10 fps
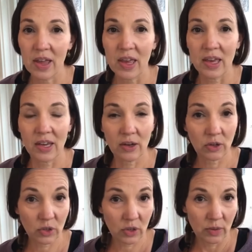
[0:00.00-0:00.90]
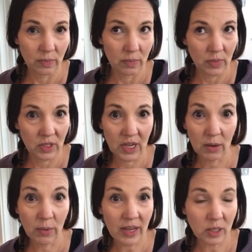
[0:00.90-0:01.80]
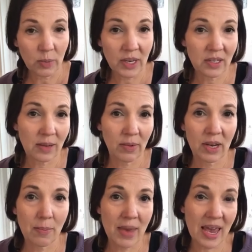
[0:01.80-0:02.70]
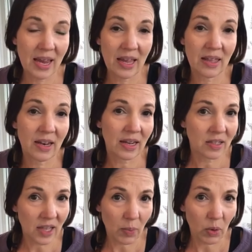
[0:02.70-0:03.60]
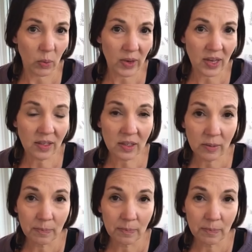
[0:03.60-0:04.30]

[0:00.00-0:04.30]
here's 10 recipes I'm going to make in the next couple weeks,